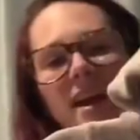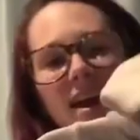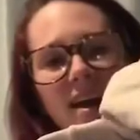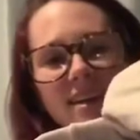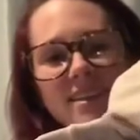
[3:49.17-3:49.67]

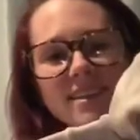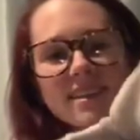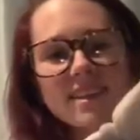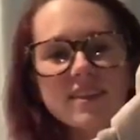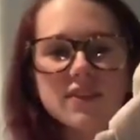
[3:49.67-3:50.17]
has
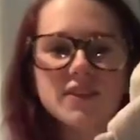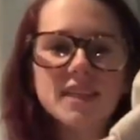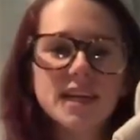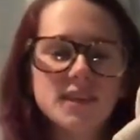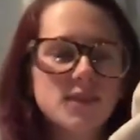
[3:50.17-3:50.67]
little
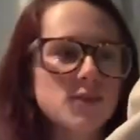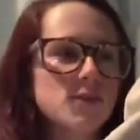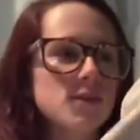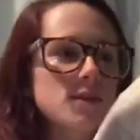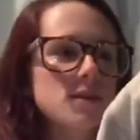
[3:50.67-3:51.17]

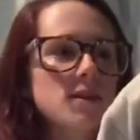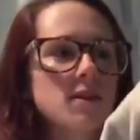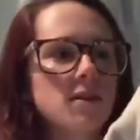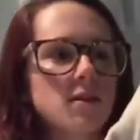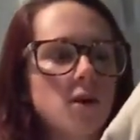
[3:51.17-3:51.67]
dinosaur
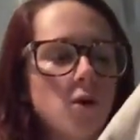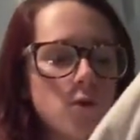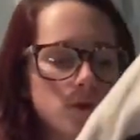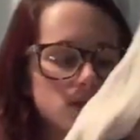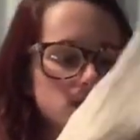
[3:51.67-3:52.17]

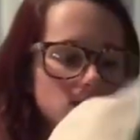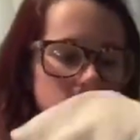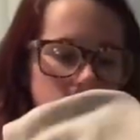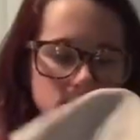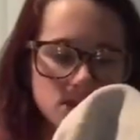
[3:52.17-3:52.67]
horns on
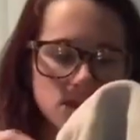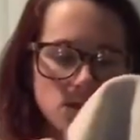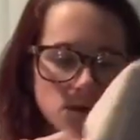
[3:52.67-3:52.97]
it. So